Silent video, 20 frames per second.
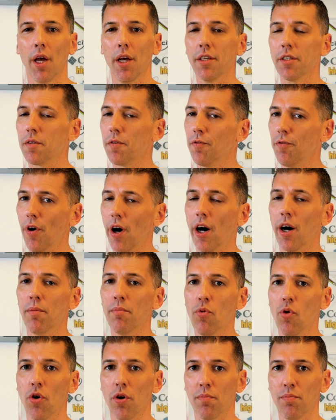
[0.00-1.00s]
is far
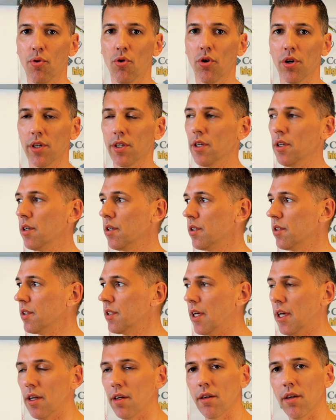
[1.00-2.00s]
more important
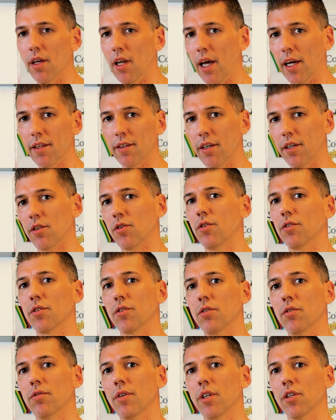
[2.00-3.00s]
than a lactate
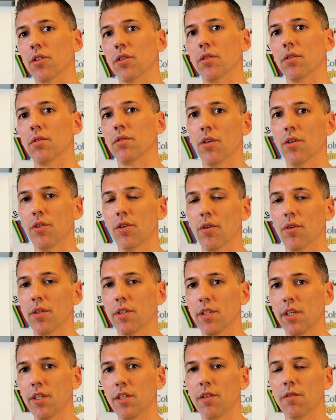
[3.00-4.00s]
concentration. So
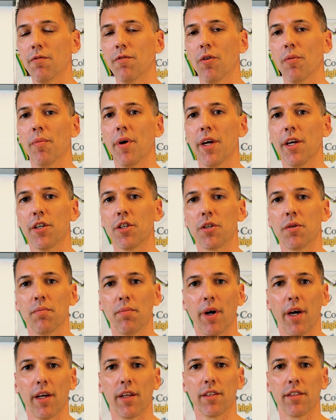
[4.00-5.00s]
this information
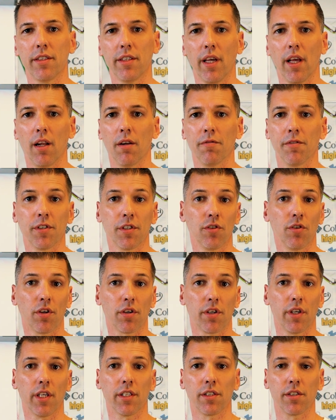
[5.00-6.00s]
by itself is
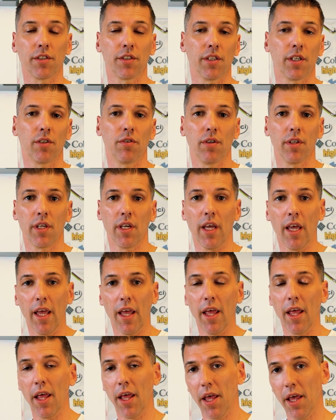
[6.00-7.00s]
not necessarily
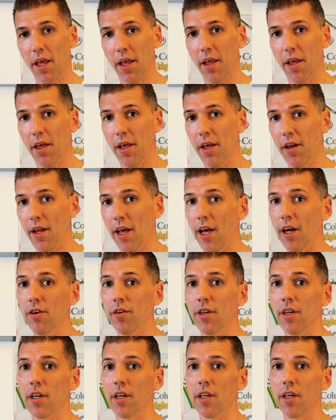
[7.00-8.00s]

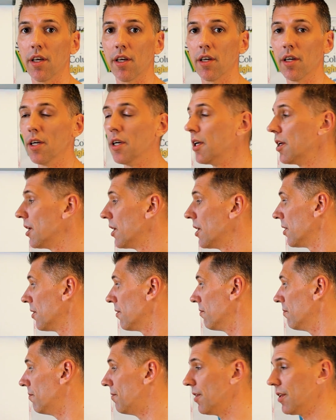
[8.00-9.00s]
inherently
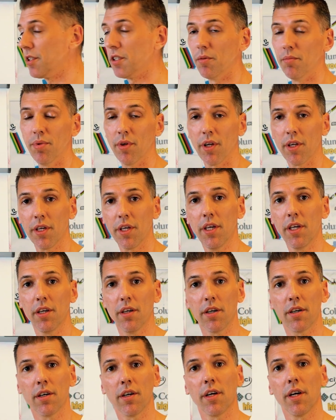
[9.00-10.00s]
visible
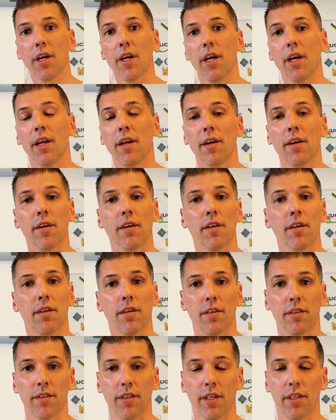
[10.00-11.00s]
here in
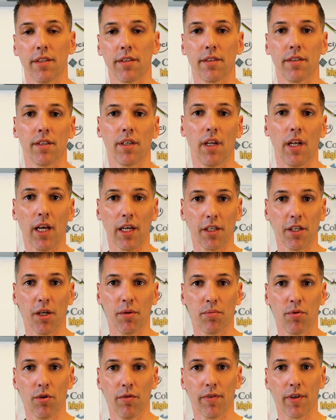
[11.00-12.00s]
this
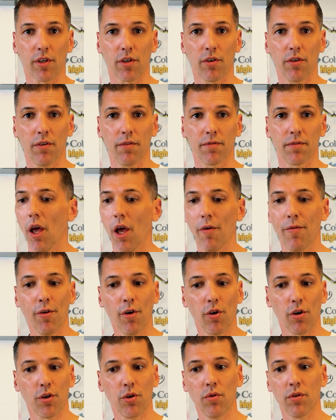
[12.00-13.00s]
lactate profile curve. If
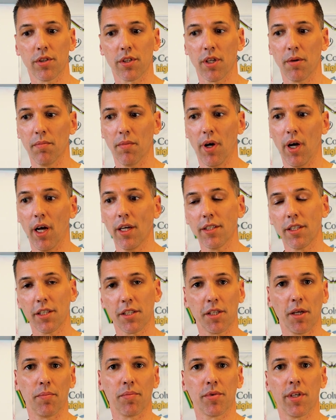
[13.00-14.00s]
you look to some other
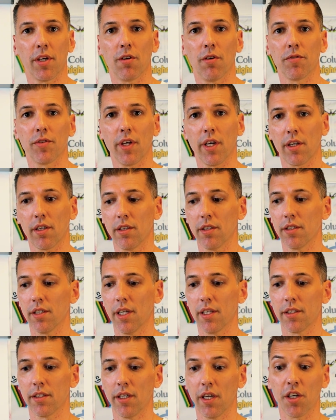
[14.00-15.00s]
subset of cyclists,
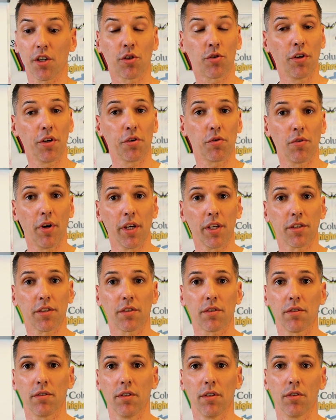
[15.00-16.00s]
let's say a crit
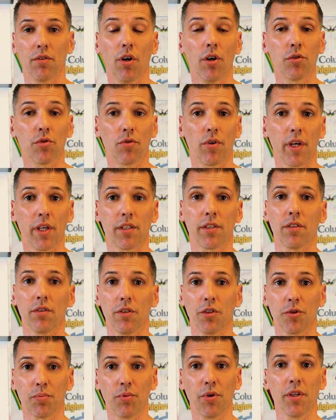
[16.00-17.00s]
racer, a road
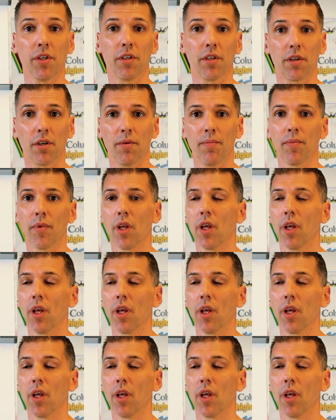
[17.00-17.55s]
racer, a sprinter,